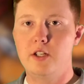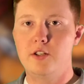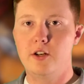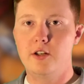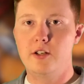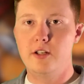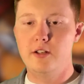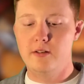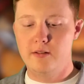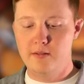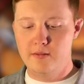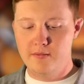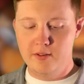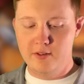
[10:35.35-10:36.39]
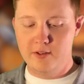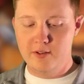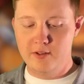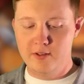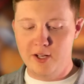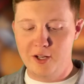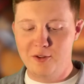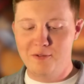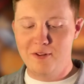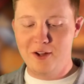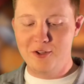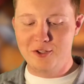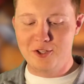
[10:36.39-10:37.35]
turkey. Take the
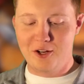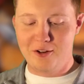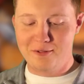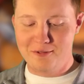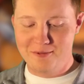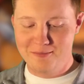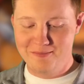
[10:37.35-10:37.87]
feathers off.